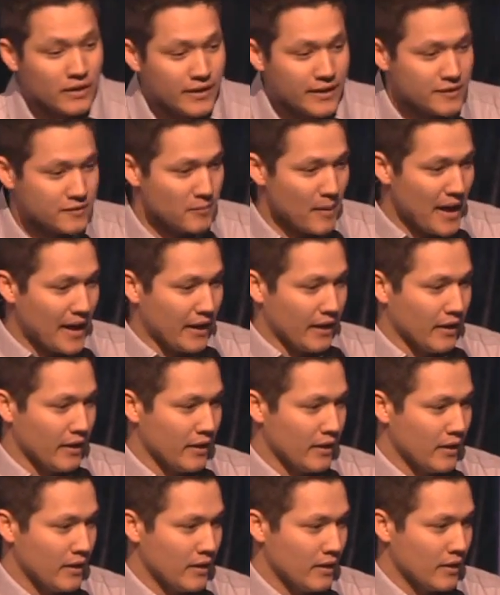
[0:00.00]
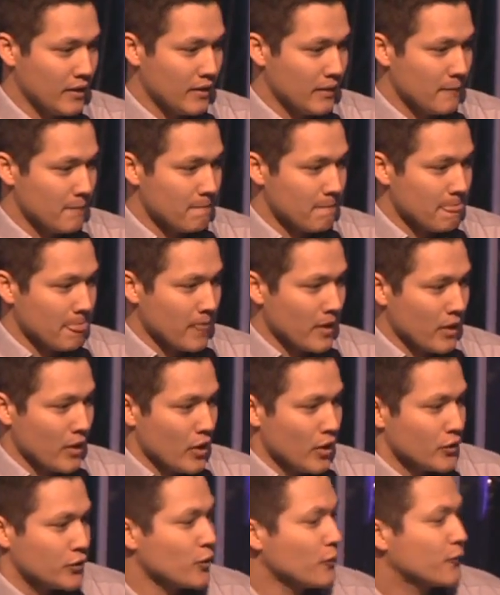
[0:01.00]
these men.
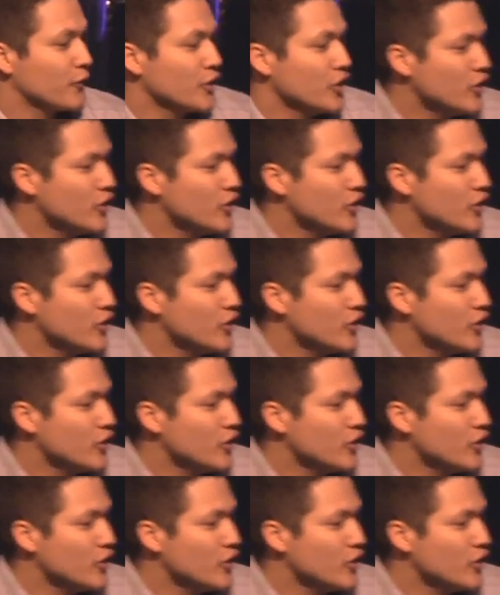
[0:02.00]
So for